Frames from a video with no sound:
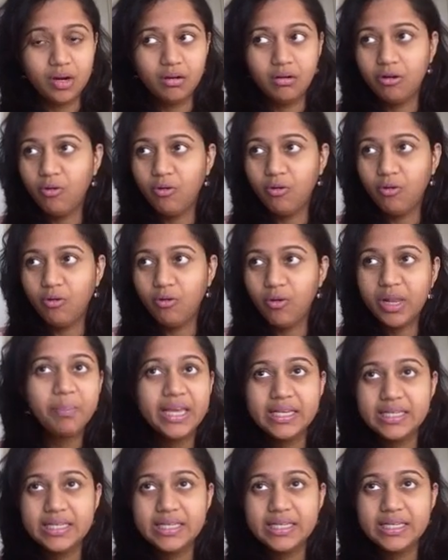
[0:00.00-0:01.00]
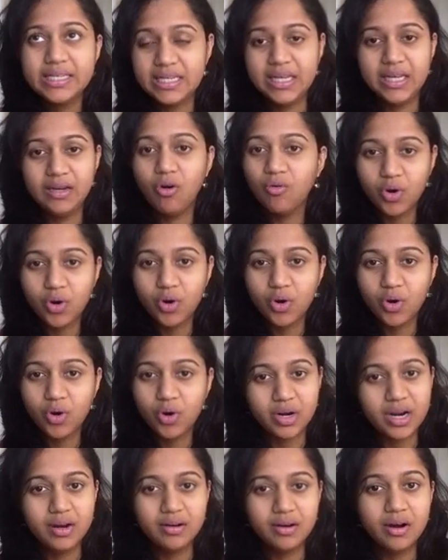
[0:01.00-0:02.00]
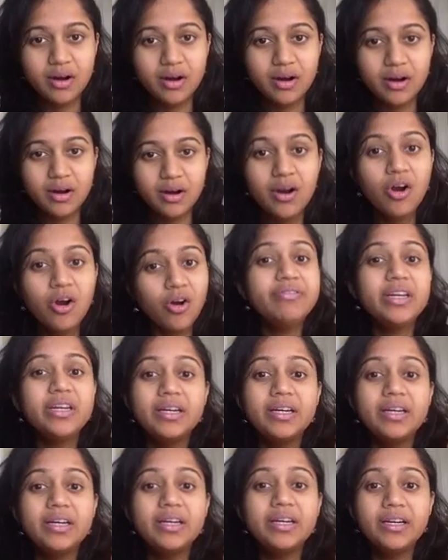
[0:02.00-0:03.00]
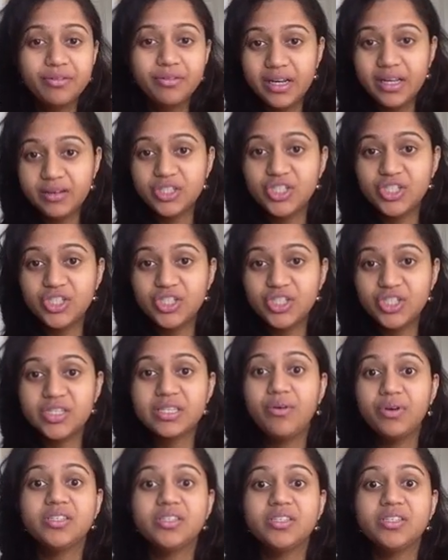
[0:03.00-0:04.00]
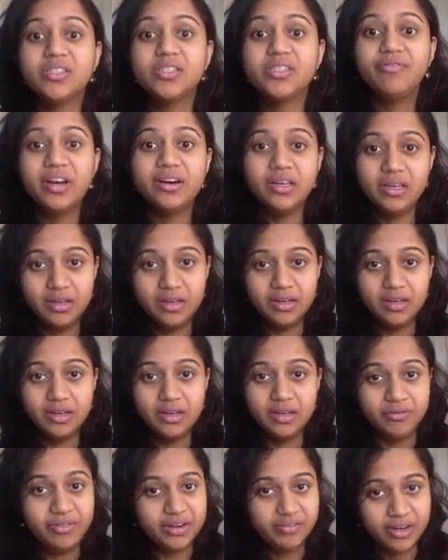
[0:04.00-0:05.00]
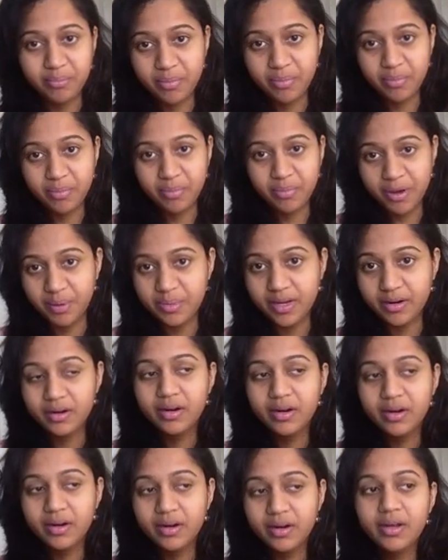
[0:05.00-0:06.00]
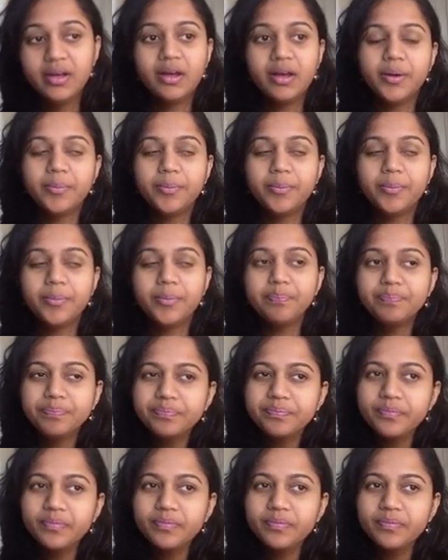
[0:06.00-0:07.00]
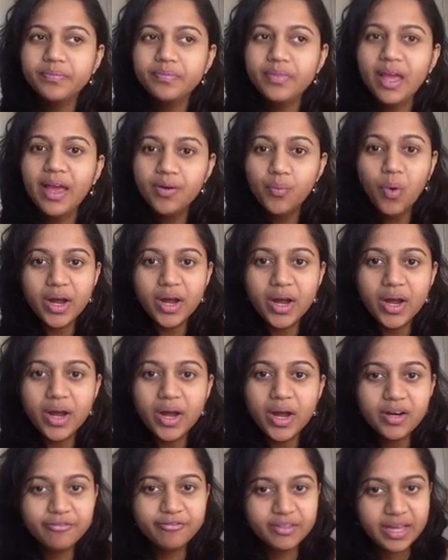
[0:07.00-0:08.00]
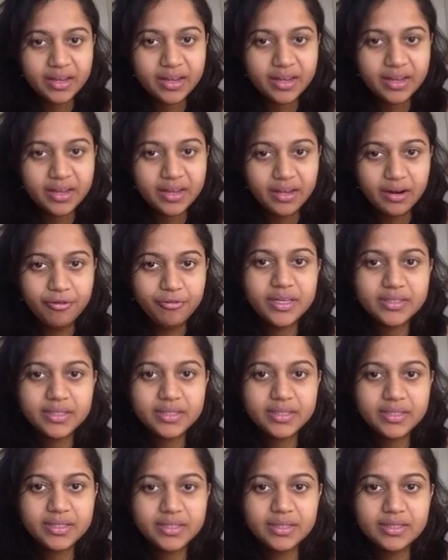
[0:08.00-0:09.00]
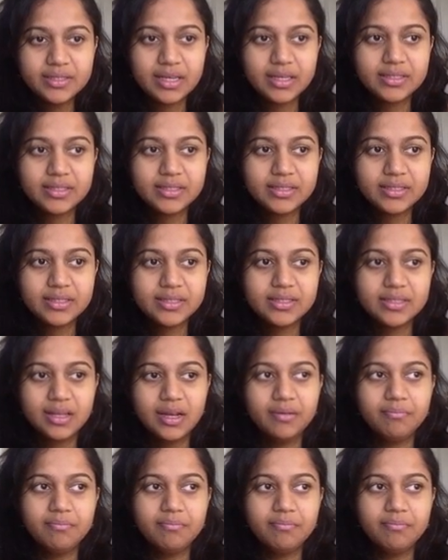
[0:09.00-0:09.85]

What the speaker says: oil painting or watercolor or even acrylic, which is nowadays very popular. Um, and one of the reasons it's